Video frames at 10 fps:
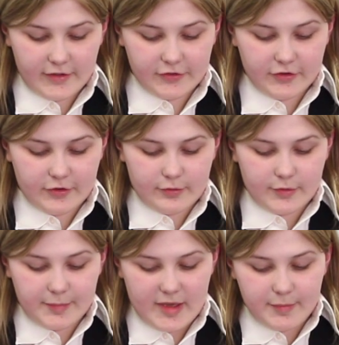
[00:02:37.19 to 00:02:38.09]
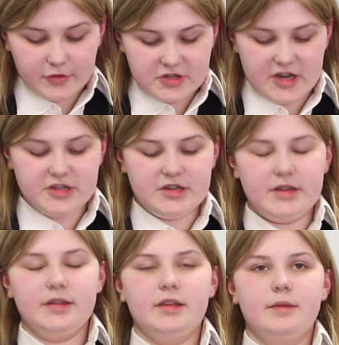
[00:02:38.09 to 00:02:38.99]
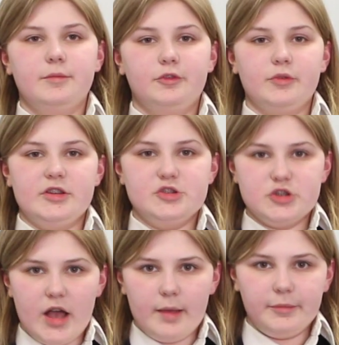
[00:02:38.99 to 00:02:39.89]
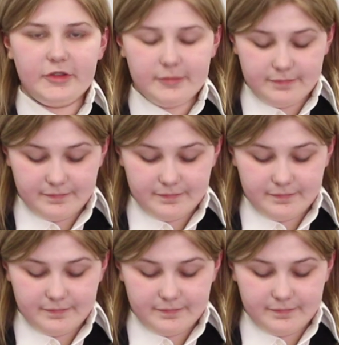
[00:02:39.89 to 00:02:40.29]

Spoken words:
to do with people changing in between jobs,